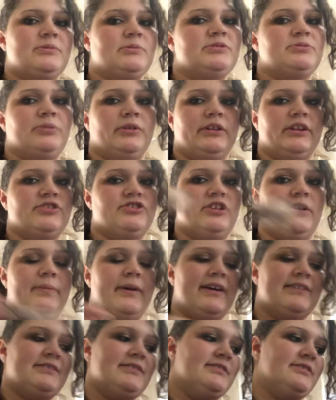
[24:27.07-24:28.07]
one's really cheap.
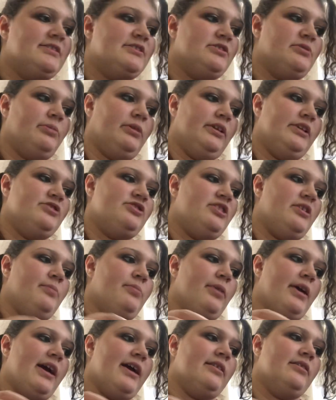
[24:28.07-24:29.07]
Essence is a really cheap
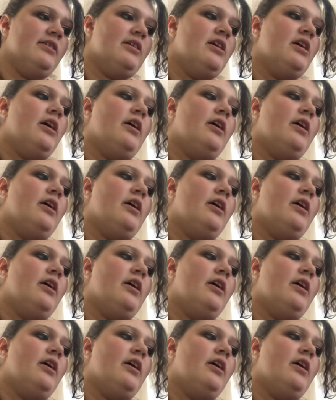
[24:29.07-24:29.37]
brand.